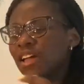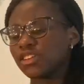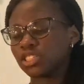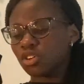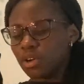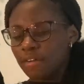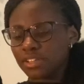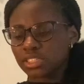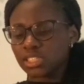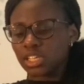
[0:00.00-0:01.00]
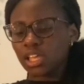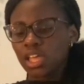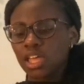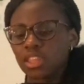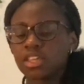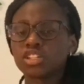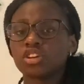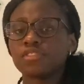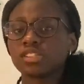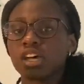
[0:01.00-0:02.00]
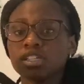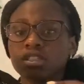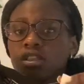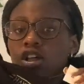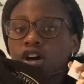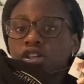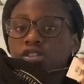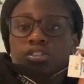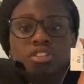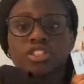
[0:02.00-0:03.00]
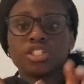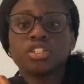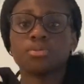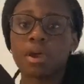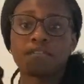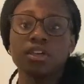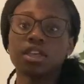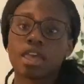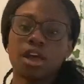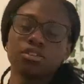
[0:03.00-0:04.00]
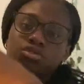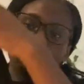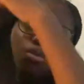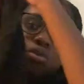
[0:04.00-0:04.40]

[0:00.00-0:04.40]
every single graphic tee there's oversized, large, G graphic, yeah. So